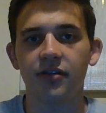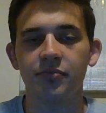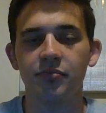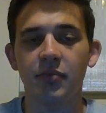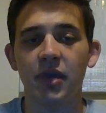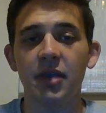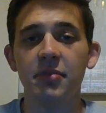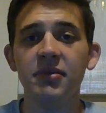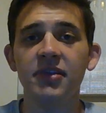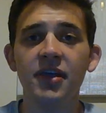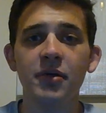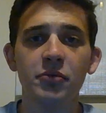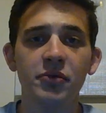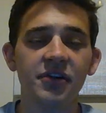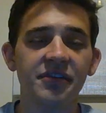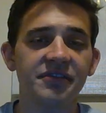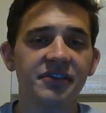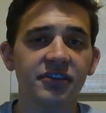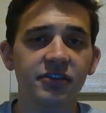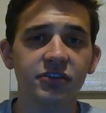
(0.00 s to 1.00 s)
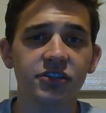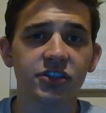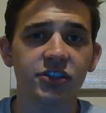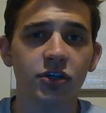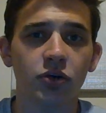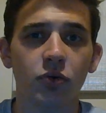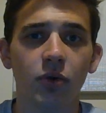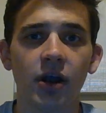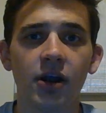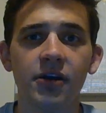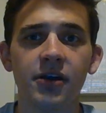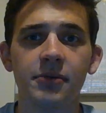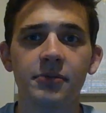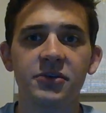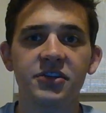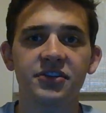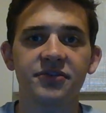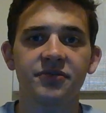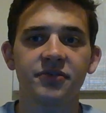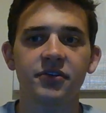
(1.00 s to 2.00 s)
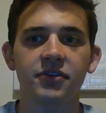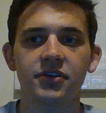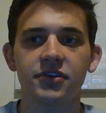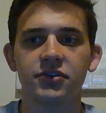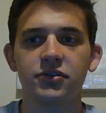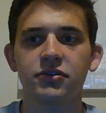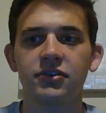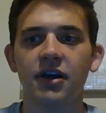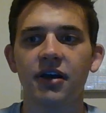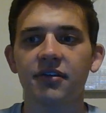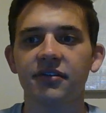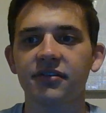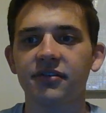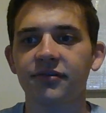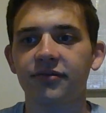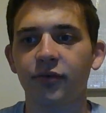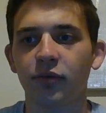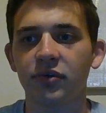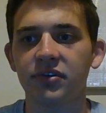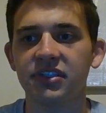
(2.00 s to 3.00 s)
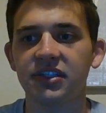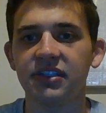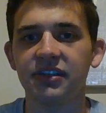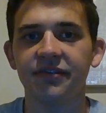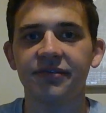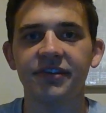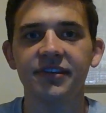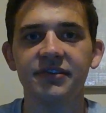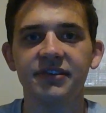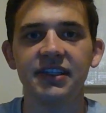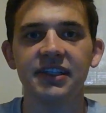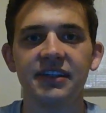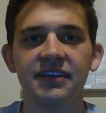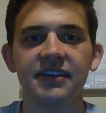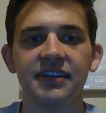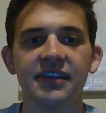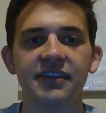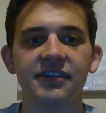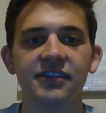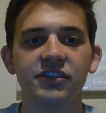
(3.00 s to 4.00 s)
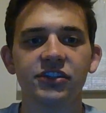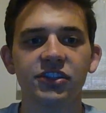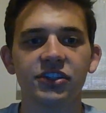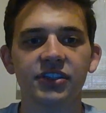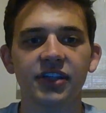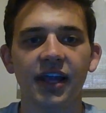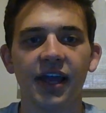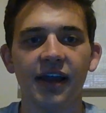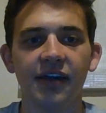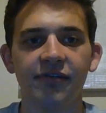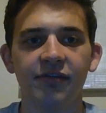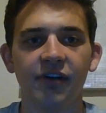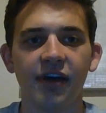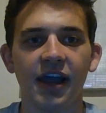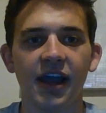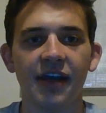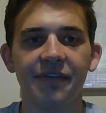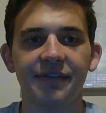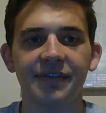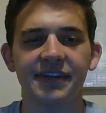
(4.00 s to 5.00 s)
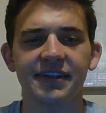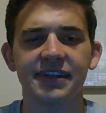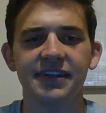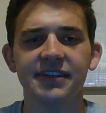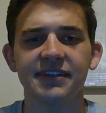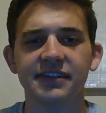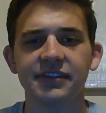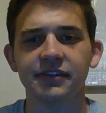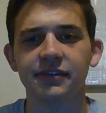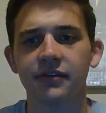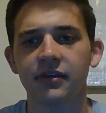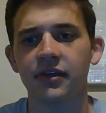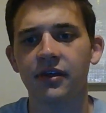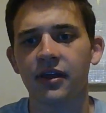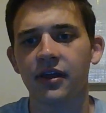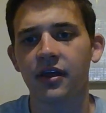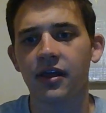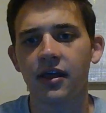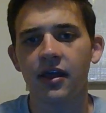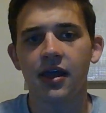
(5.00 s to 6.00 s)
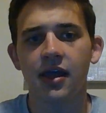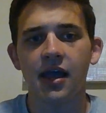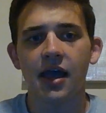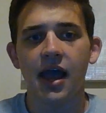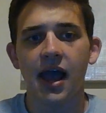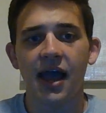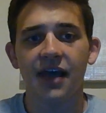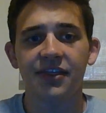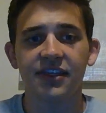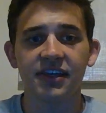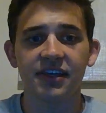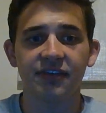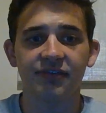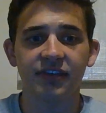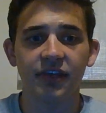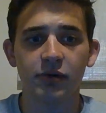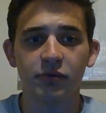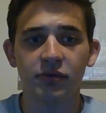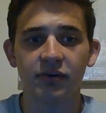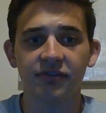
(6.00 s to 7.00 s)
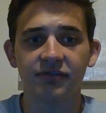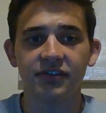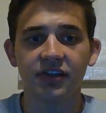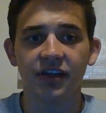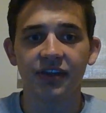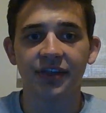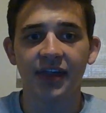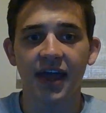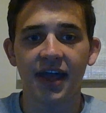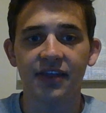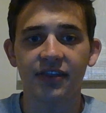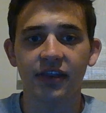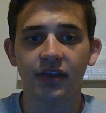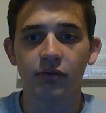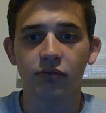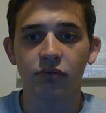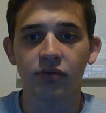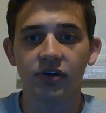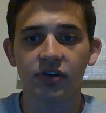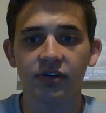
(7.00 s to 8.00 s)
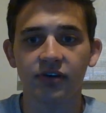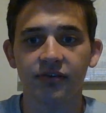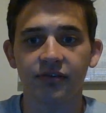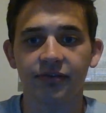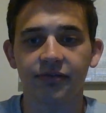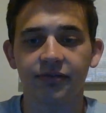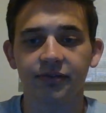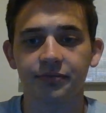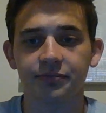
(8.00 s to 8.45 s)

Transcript: maybe they would have still just acquired him just for the 2014 to 15 season, just to have for half a season. I think if they would have done that, they would have